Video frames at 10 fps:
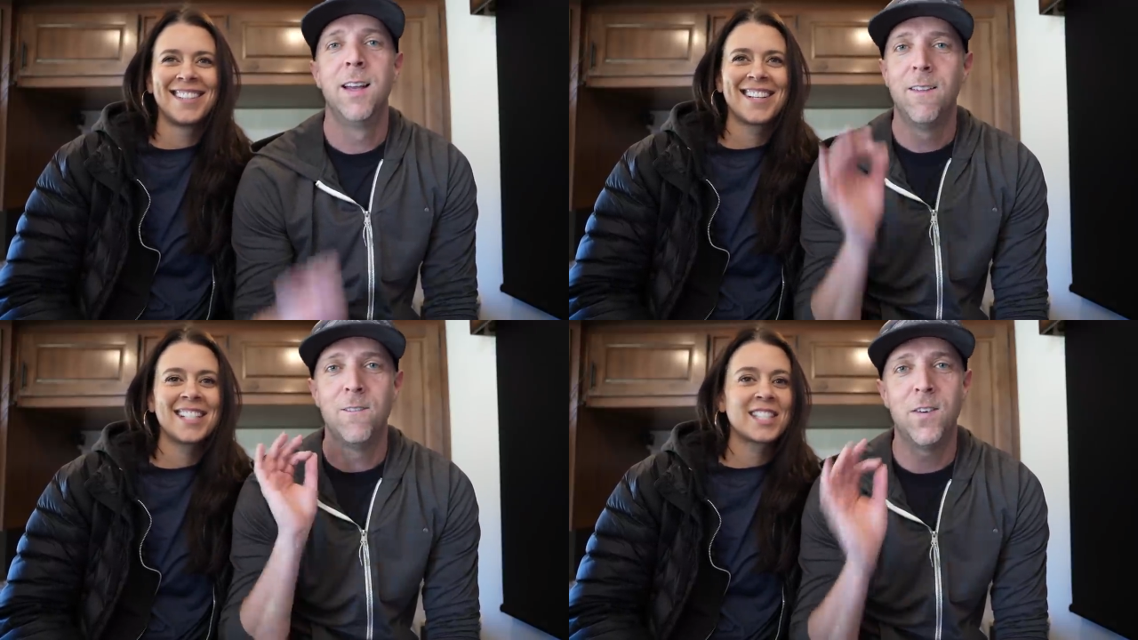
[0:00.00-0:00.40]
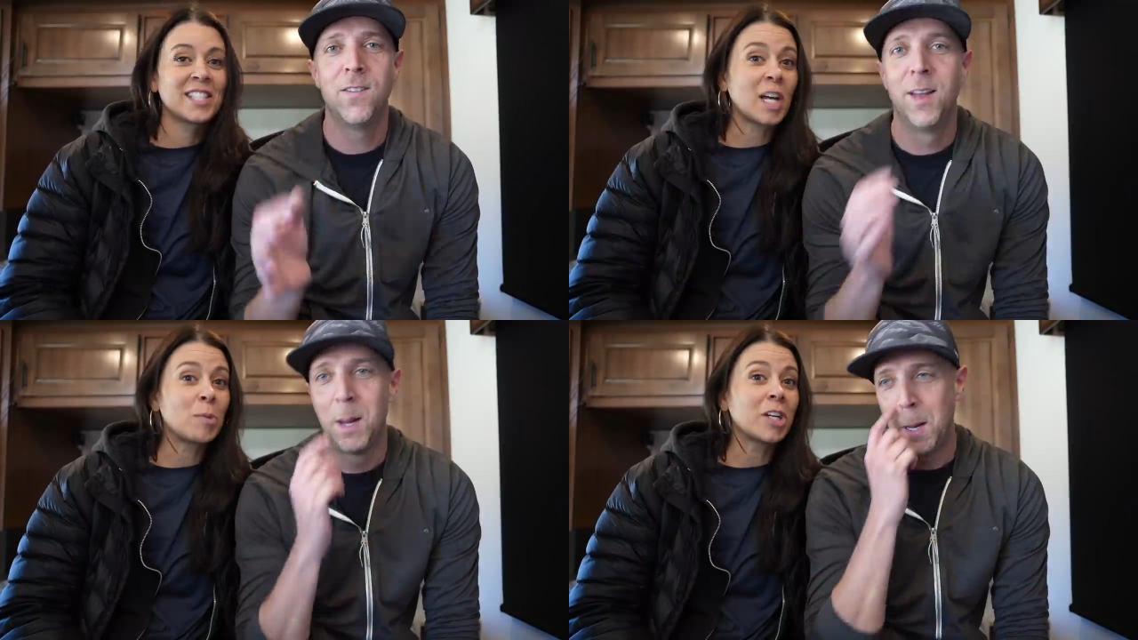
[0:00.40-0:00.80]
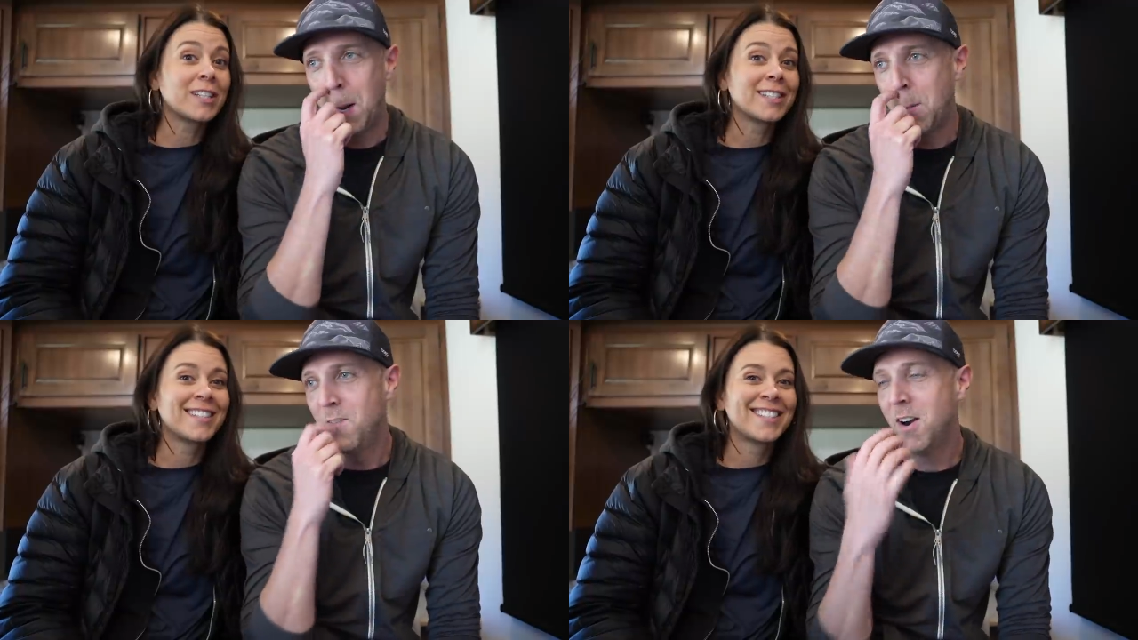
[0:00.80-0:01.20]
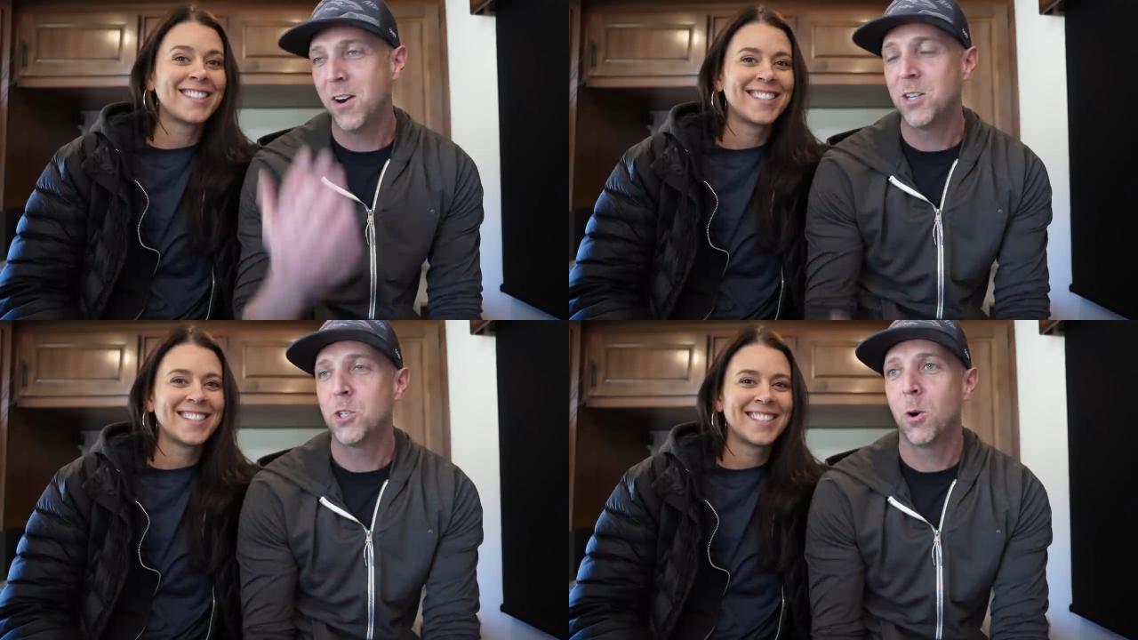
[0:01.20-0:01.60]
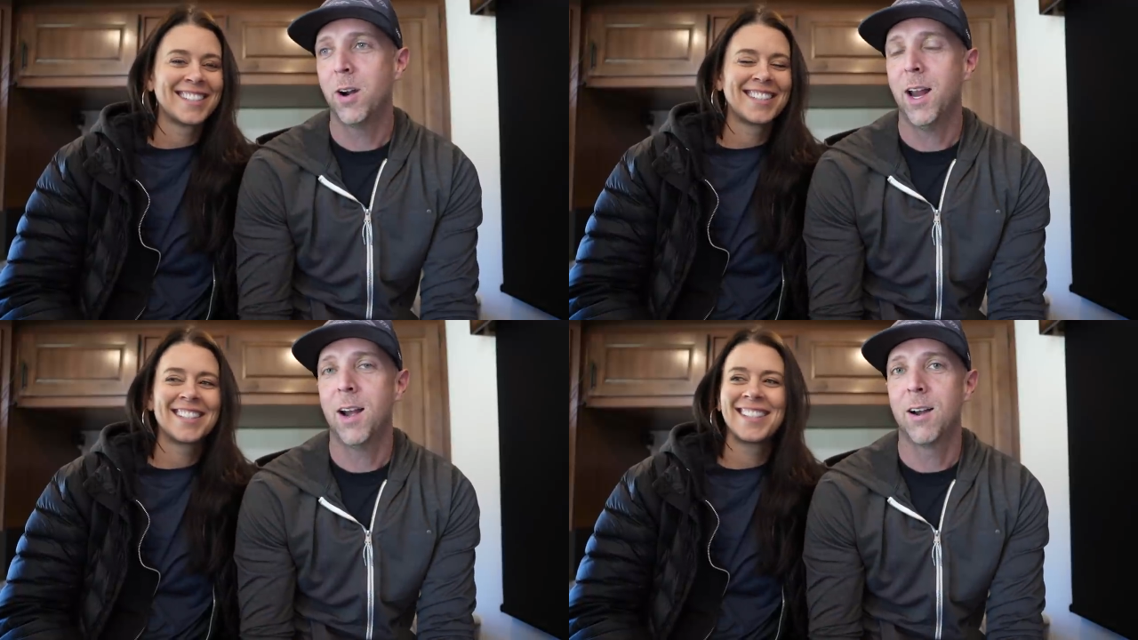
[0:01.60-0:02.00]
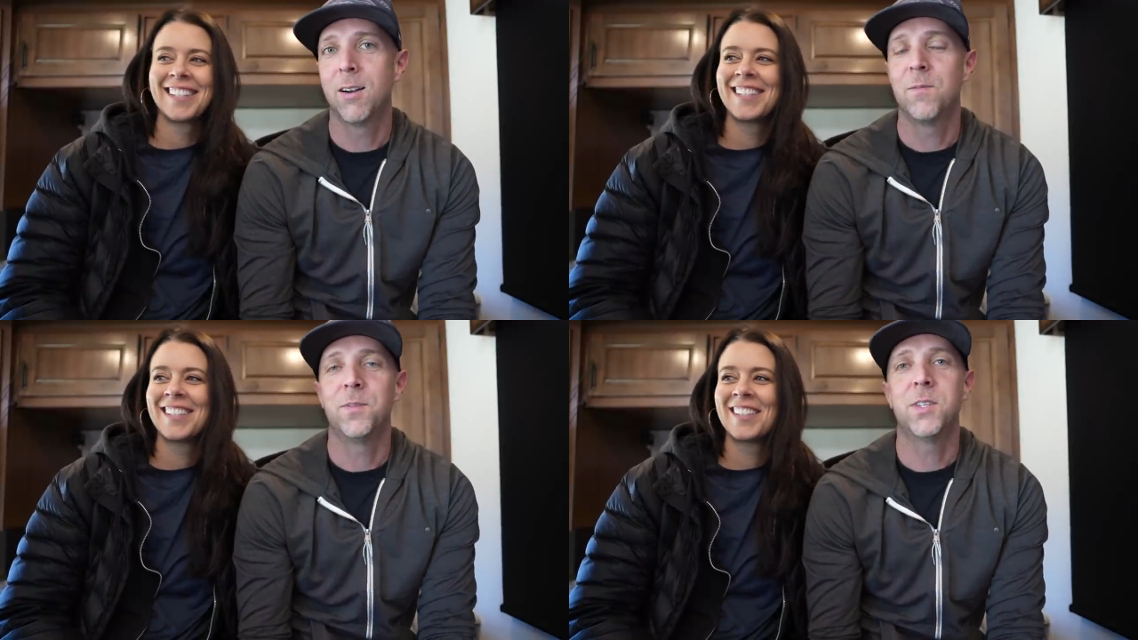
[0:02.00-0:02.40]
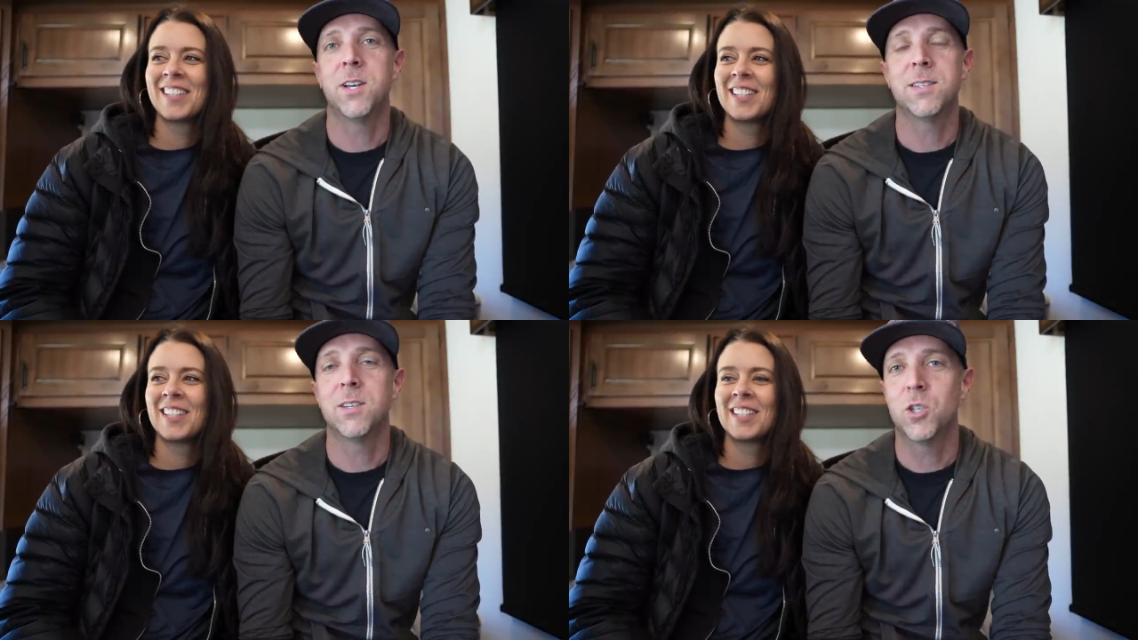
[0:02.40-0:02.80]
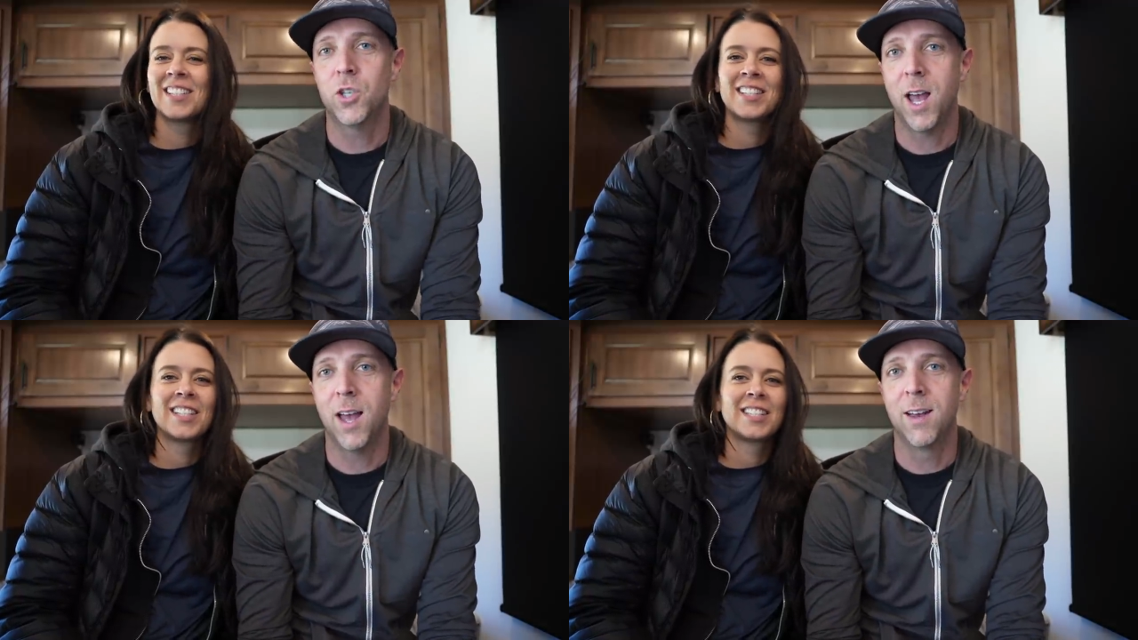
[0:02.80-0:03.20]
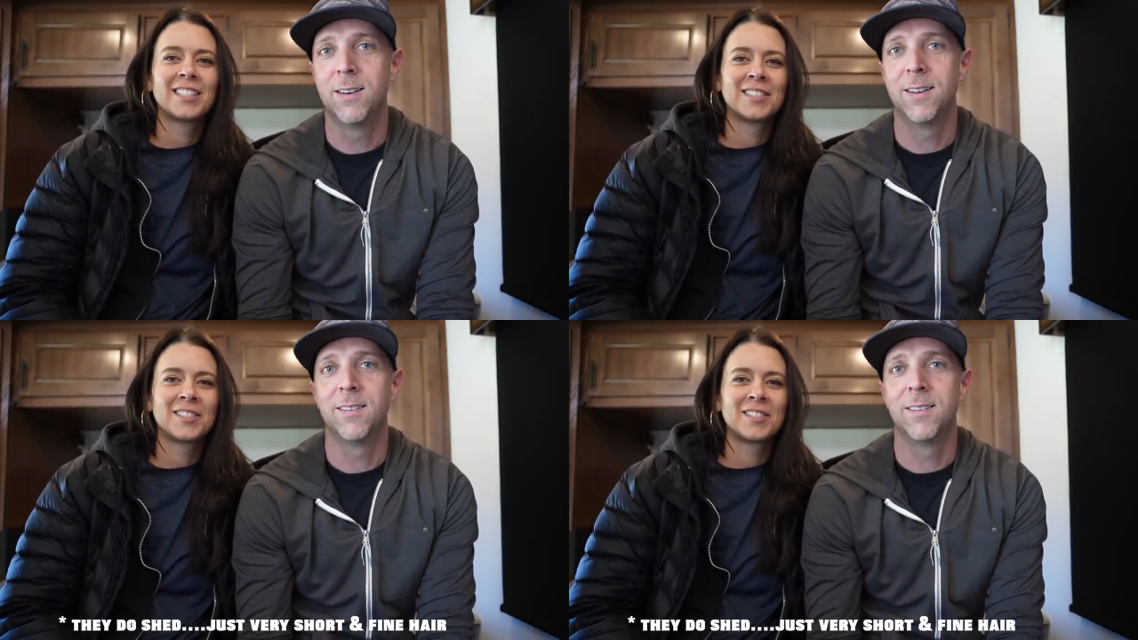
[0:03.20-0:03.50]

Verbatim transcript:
Speaker 1: It's stubborn. Very short hair, doesn't shed,